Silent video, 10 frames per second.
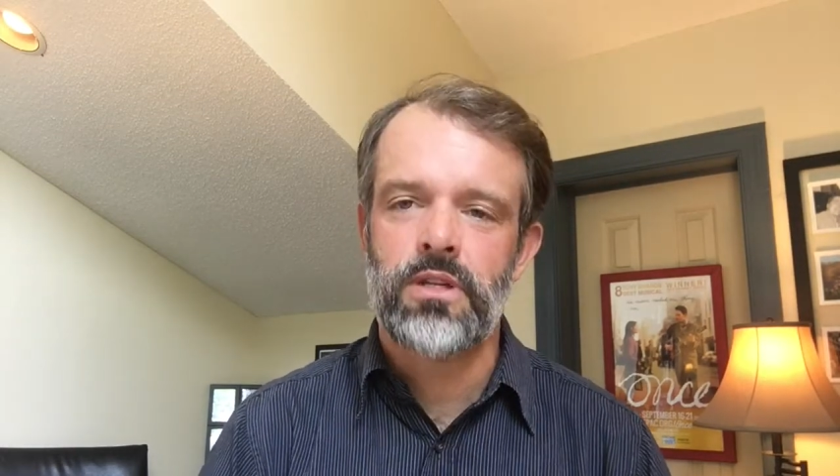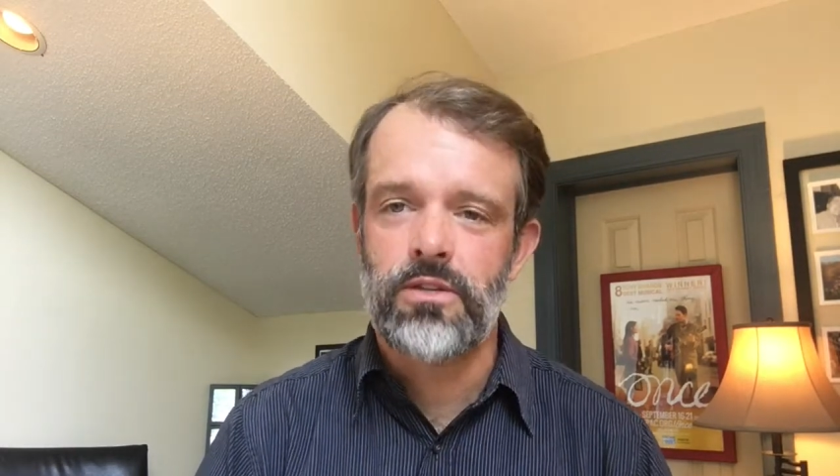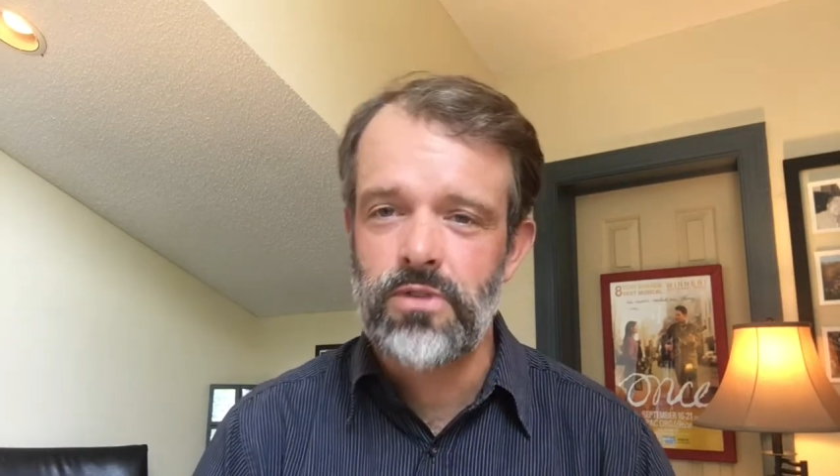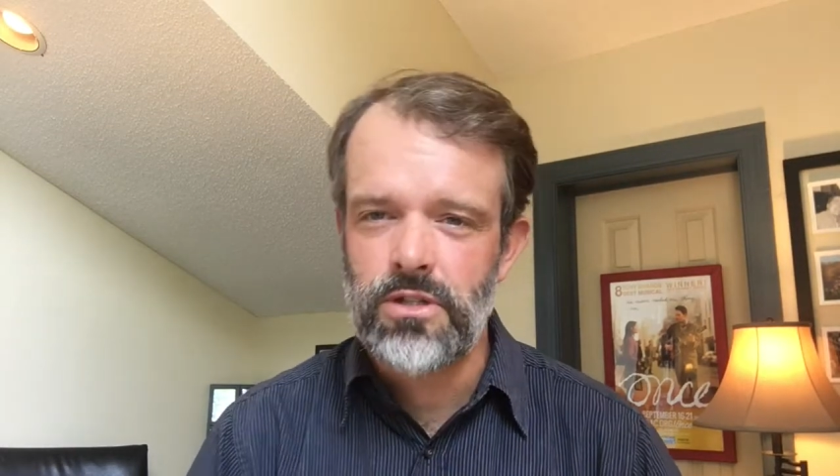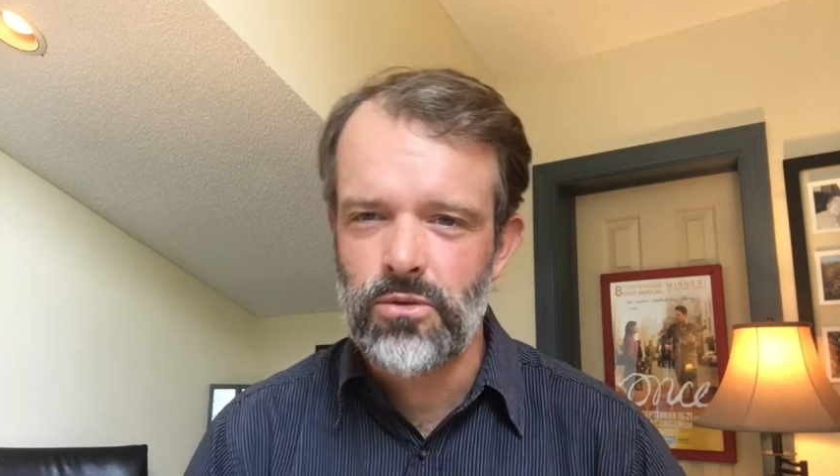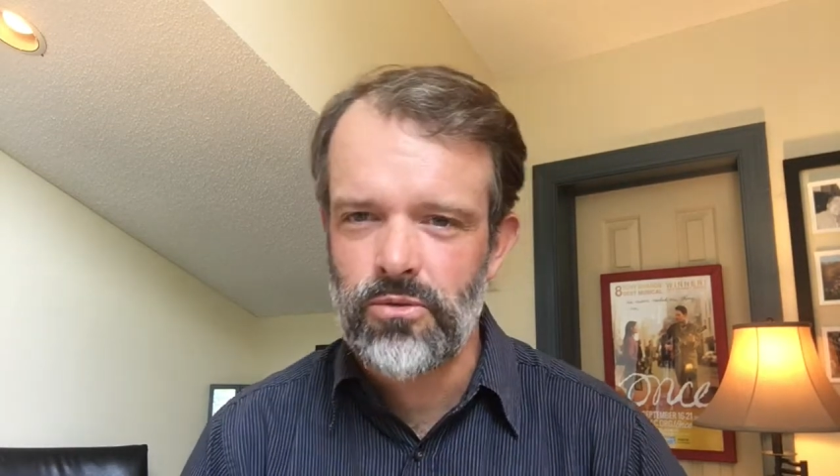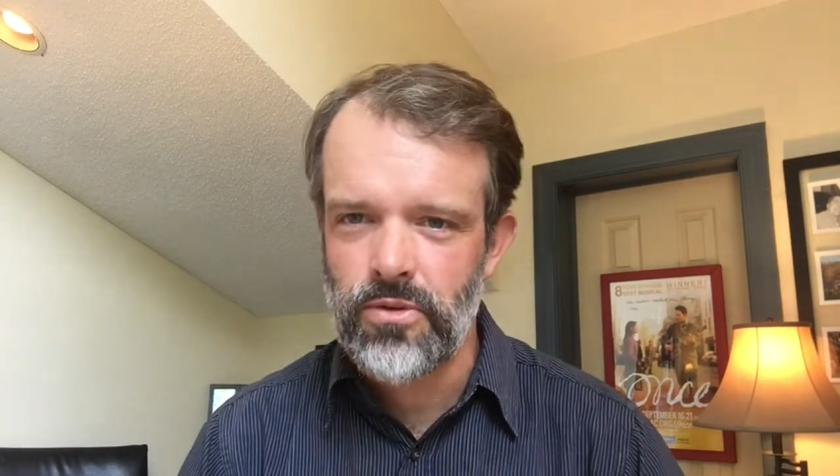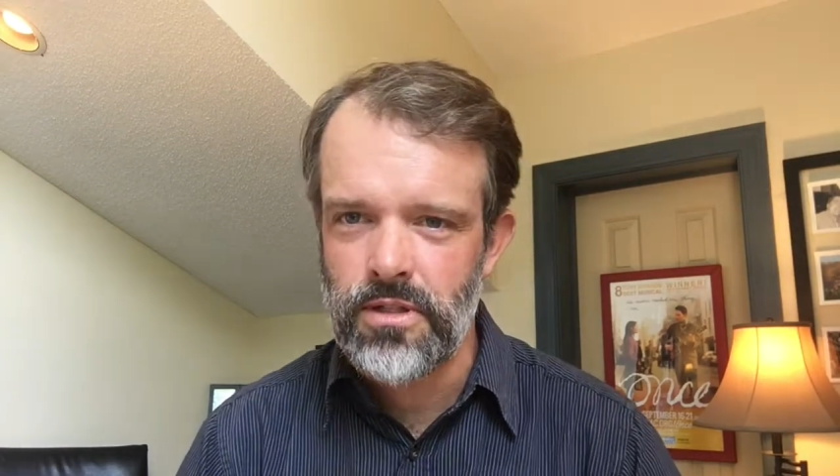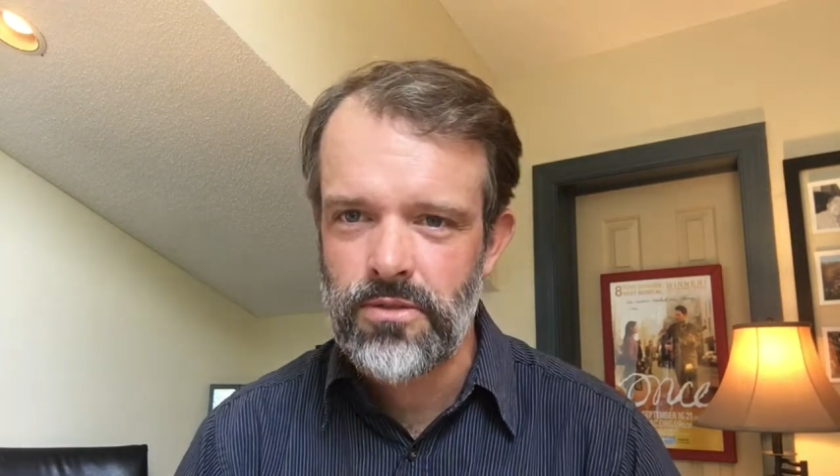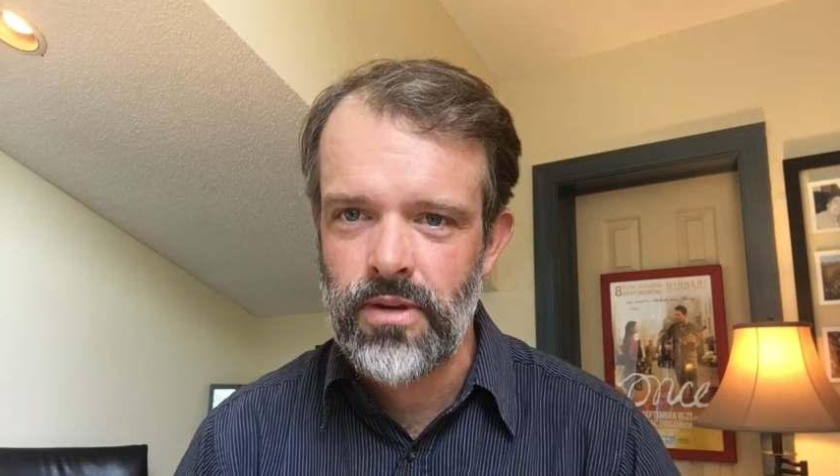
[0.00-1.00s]
individual
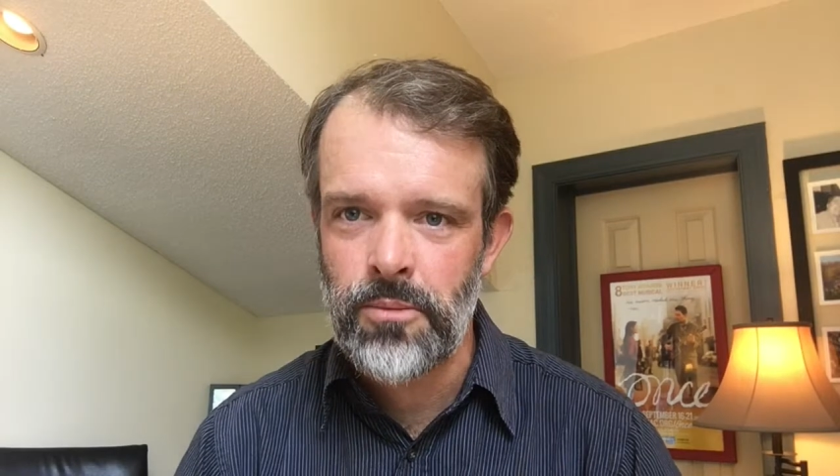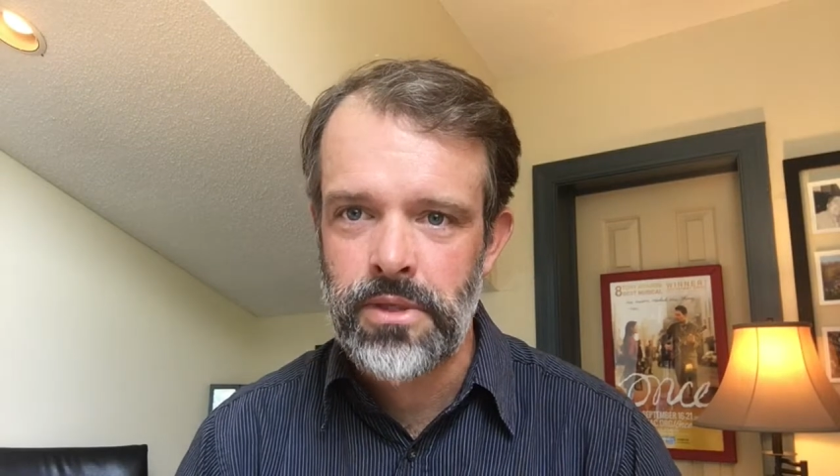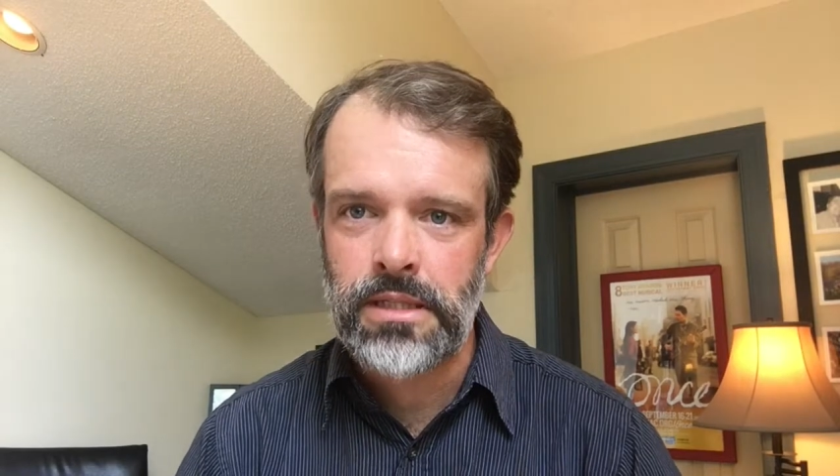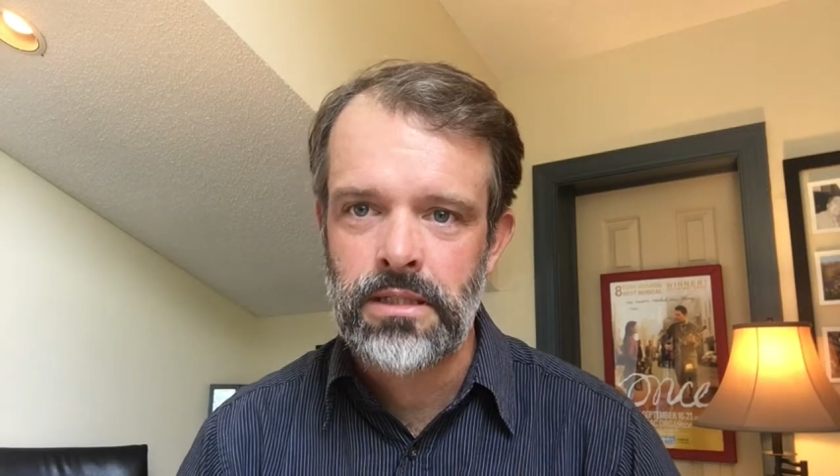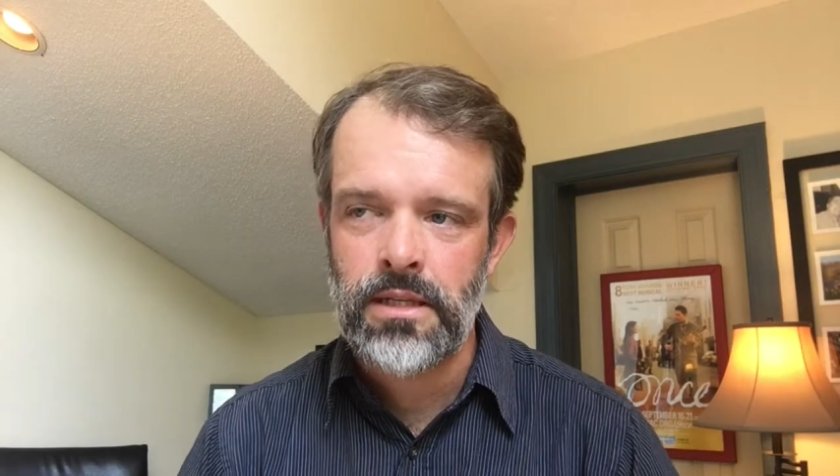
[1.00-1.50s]
for his family.